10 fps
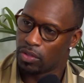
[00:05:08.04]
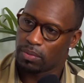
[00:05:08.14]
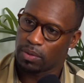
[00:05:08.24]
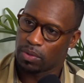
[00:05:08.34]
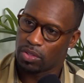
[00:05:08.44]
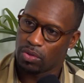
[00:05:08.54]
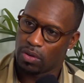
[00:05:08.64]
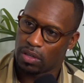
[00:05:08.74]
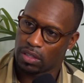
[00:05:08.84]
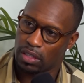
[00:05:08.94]
Normally when
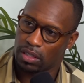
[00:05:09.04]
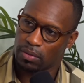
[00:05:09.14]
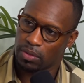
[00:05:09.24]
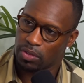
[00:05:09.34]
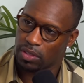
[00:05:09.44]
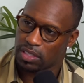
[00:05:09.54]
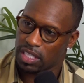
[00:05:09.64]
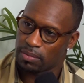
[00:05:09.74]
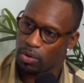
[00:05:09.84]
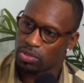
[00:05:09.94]
you're on a,
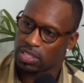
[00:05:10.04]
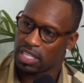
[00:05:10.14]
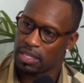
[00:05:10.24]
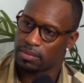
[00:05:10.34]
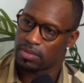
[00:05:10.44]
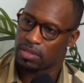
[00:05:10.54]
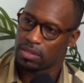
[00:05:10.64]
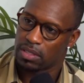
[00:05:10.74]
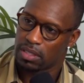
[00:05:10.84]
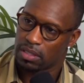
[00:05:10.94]
team, most teams
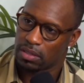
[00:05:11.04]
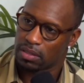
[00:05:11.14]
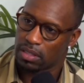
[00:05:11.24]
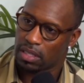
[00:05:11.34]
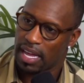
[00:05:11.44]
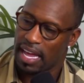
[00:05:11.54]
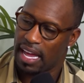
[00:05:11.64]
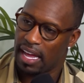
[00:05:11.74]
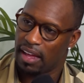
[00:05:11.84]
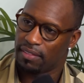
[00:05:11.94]

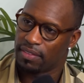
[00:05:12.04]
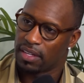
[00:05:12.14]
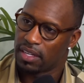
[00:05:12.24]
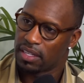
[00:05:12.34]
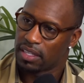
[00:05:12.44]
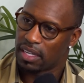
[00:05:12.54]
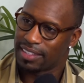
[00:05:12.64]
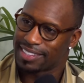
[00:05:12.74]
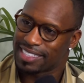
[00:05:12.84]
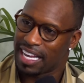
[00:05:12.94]
have
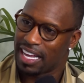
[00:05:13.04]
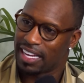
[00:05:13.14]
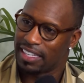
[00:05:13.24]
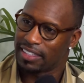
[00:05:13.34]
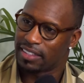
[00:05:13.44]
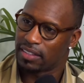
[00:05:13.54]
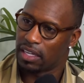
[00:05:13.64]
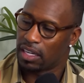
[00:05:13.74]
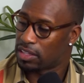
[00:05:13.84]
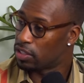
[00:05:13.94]
an assigned
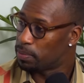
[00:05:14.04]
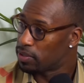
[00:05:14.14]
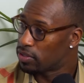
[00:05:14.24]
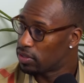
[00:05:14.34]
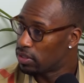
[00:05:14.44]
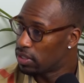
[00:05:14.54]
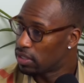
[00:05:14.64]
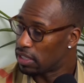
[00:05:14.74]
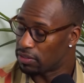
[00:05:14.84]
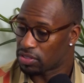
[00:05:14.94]
therapist. Right.
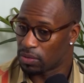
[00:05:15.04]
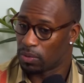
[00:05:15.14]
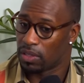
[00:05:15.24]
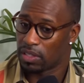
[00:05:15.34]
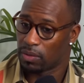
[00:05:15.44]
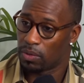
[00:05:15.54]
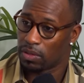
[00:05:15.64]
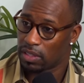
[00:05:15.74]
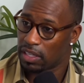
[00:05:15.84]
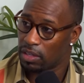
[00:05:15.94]
They have someone
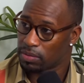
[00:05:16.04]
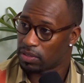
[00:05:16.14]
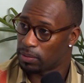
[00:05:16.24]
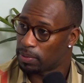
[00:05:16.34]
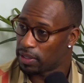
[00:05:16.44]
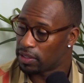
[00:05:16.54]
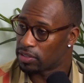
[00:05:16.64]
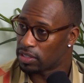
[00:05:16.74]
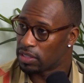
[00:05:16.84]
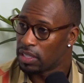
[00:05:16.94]
that helps their
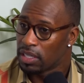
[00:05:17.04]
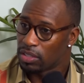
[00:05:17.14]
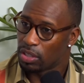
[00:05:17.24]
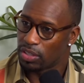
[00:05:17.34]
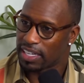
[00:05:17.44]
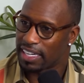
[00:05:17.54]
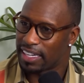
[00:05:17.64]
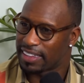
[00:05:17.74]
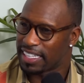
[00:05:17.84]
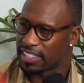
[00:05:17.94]
players. And, you know, you kind
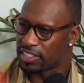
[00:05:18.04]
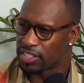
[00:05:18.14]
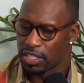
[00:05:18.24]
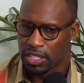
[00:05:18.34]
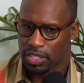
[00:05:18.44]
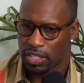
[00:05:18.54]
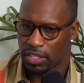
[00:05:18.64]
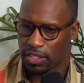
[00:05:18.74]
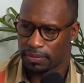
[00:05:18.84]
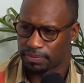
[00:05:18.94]
of, I think it's
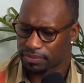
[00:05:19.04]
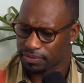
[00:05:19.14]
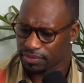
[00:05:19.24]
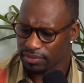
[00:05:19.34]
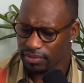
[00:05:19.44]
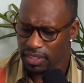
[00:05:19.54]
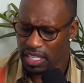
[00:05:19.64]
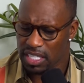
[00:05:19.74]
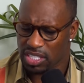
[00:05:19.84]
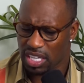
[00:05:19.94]
your,
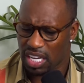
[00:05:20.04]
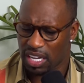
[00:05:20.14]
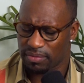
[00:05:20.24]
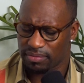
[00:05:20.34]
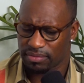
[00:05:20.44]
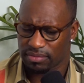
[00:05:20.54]
it's a